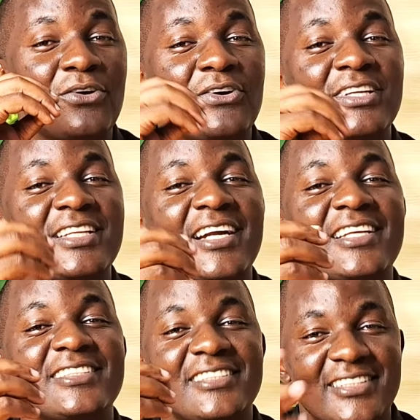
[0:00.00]

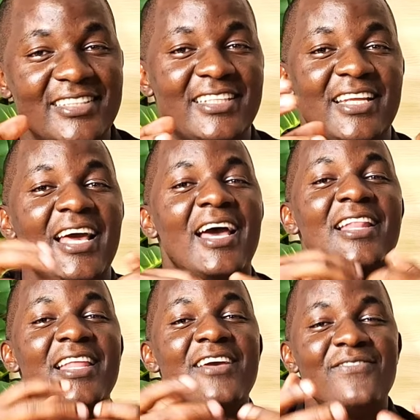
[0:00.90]
ordinary citizen,
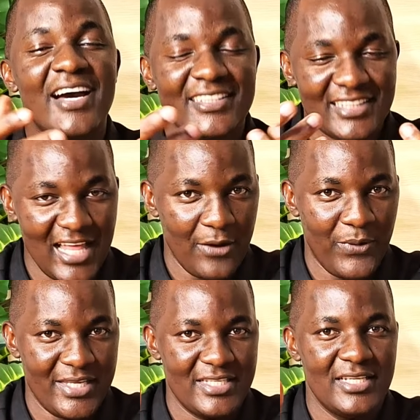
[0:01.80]
layman's
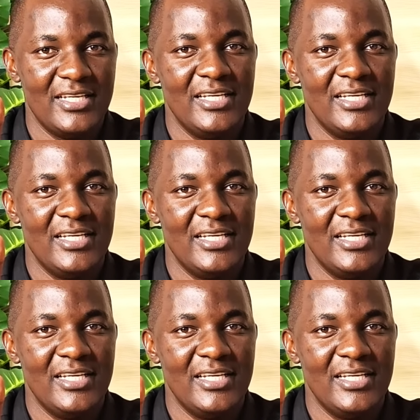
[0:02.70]
language.